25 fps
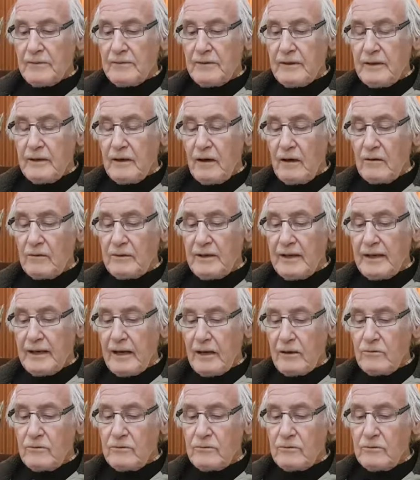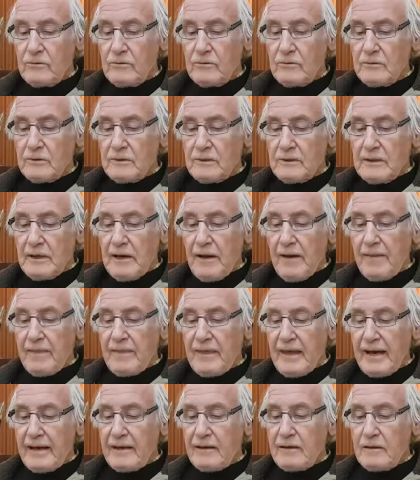They all get out.
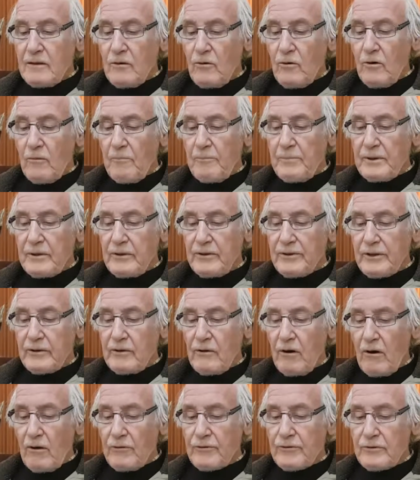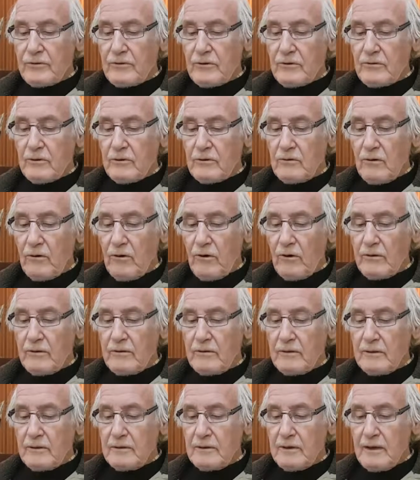Then Noah built an altar to the Lord,
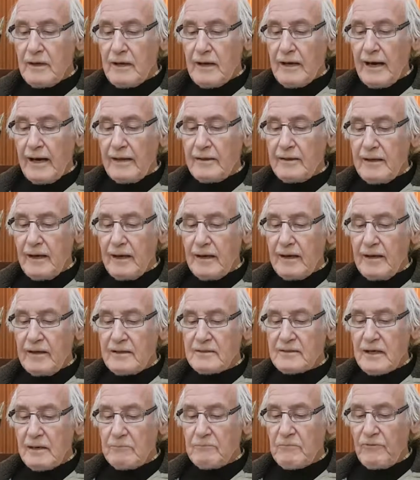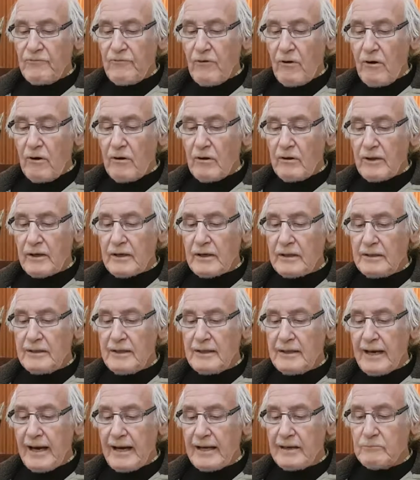and taking some of all the
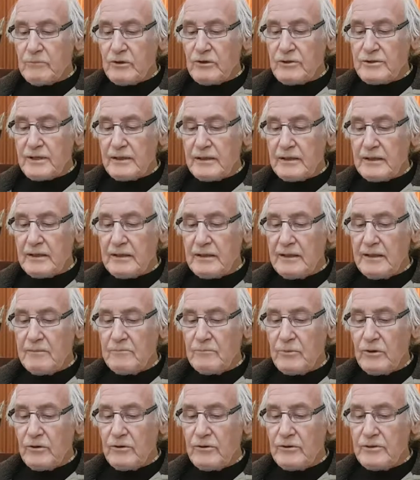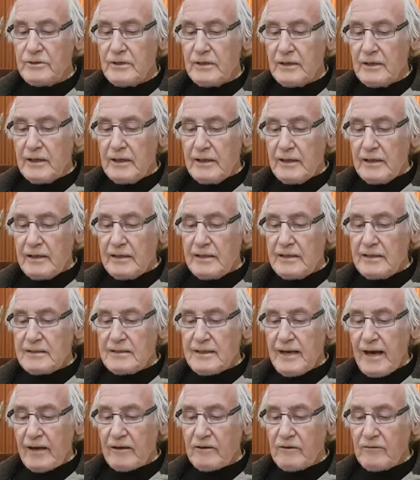clean animals and clean birds, he
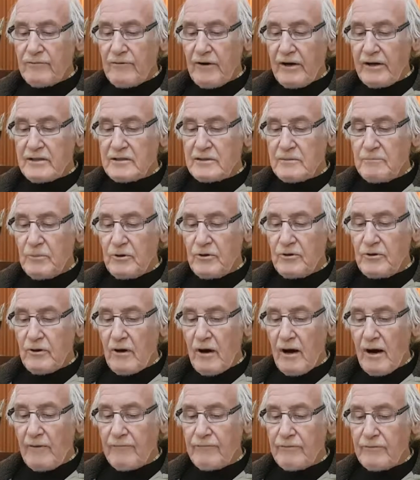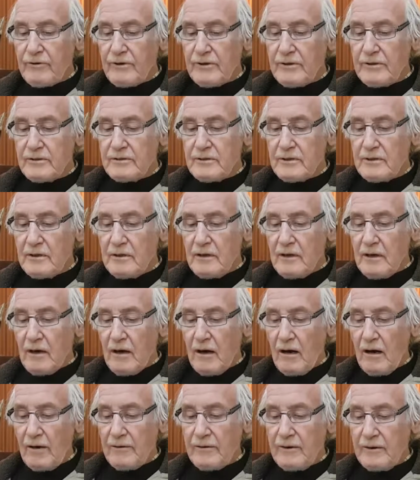sacrificed burnt offerings
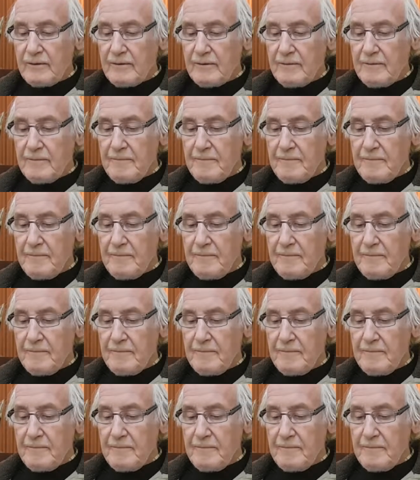on it.